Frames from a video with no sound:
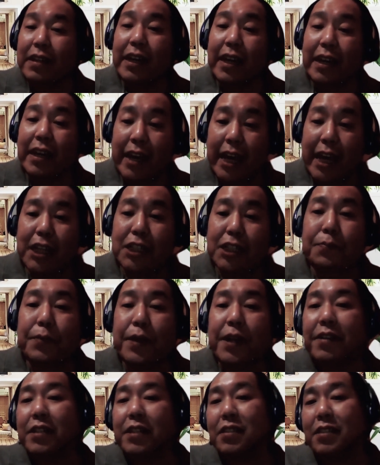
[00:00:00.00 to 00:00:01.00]
And I
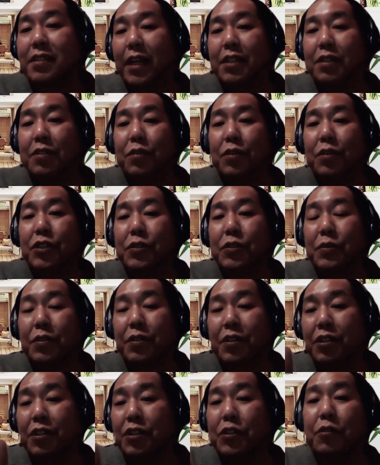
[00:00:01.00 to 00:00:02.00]
experienced that culture
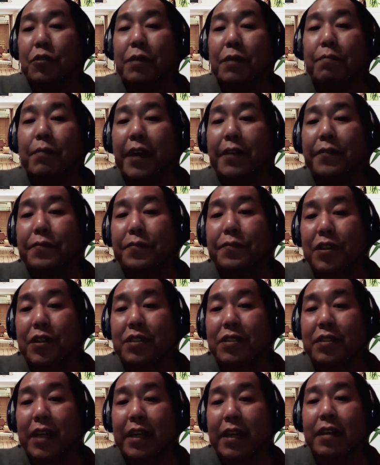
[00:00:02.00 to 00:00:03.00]
during my first
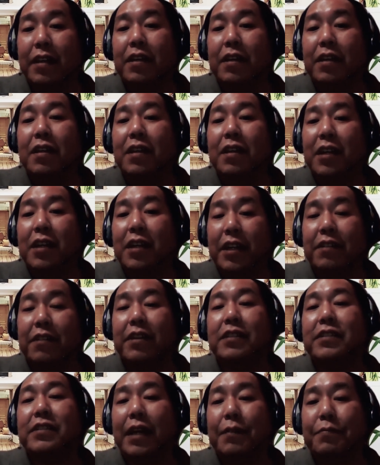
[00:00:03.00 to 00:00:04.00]
day here
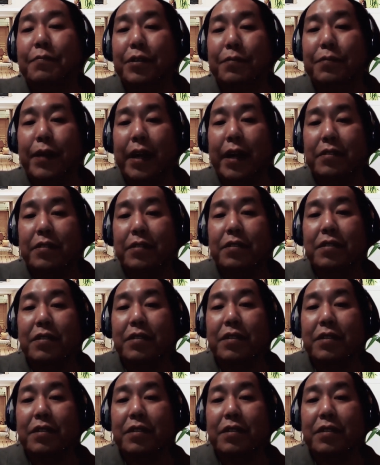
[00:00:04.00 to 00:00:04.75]
at Cyberbacker.